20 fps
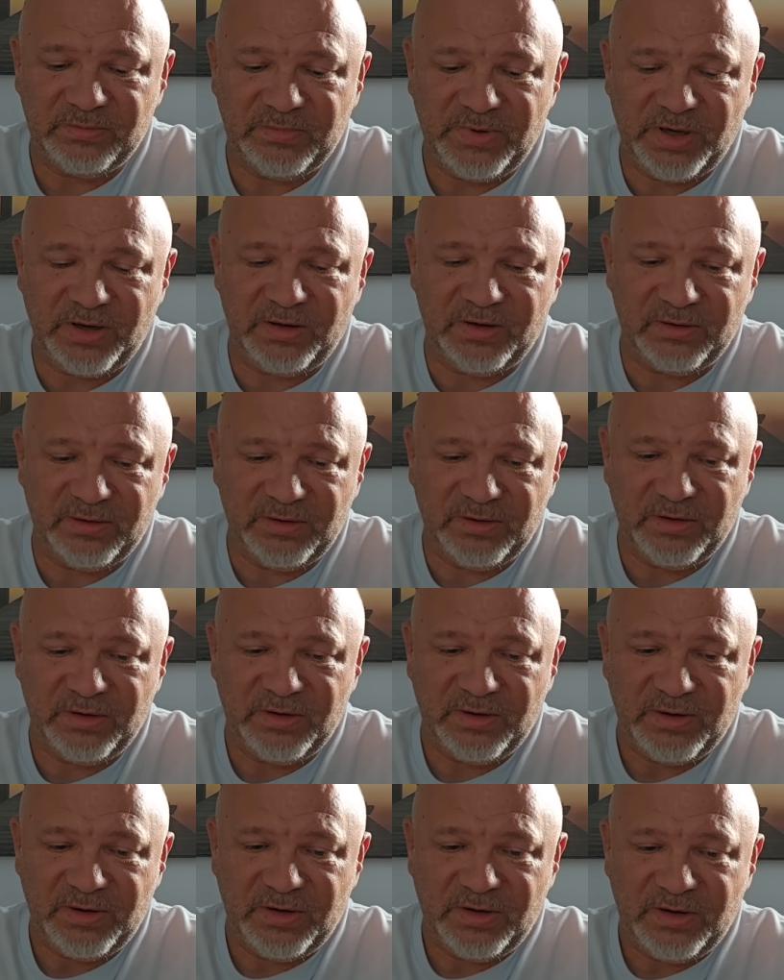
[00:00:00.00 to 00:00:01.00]
yeah,
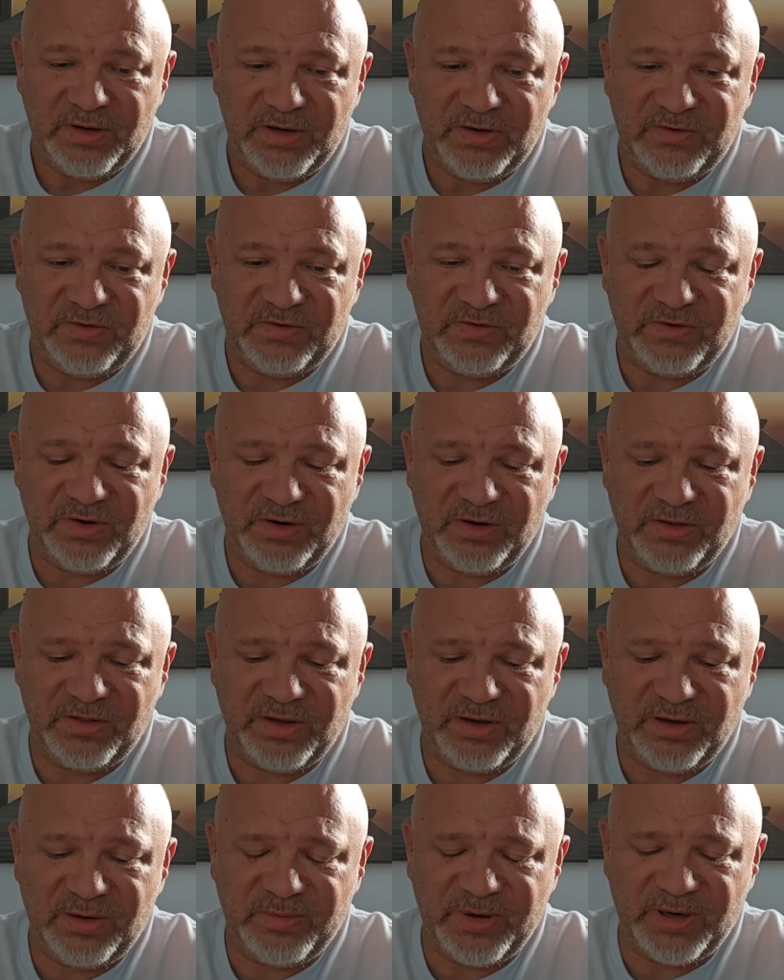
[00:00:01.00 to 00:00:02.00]
it's just something to
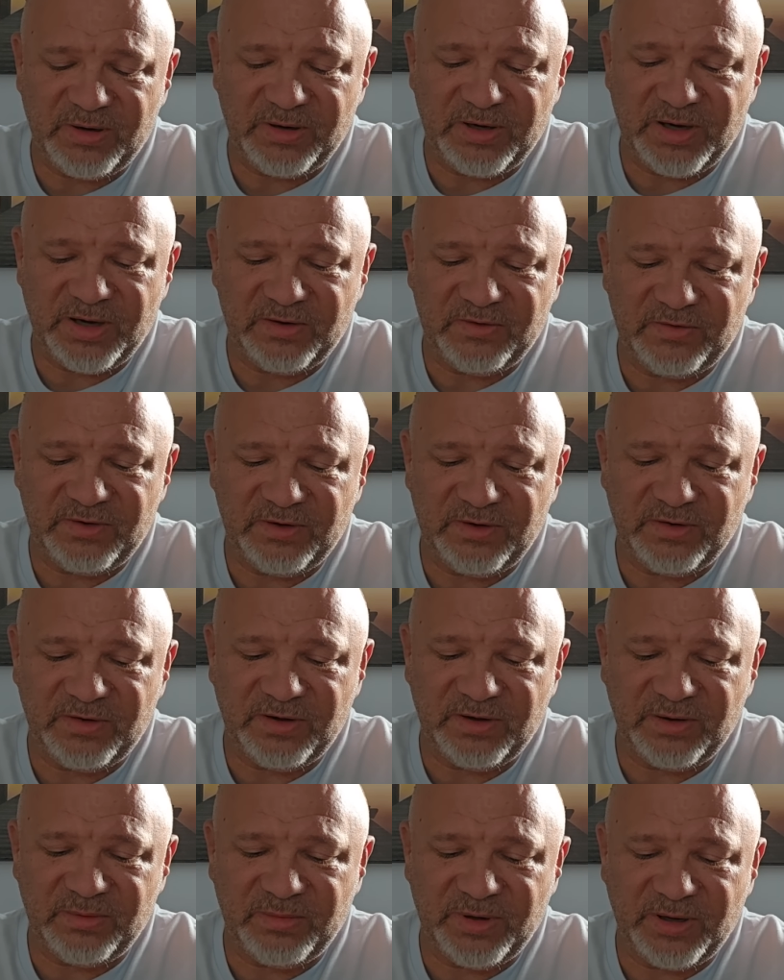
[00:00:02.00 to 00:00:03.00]
think about, guys, something to
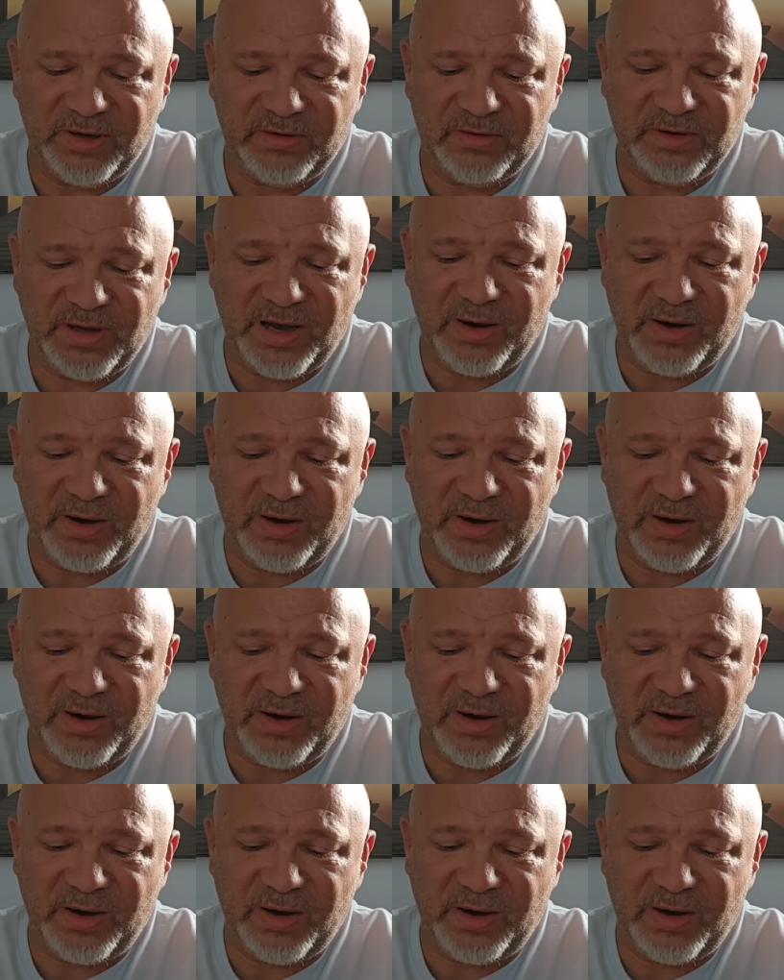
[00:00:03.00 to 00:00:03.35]
think about.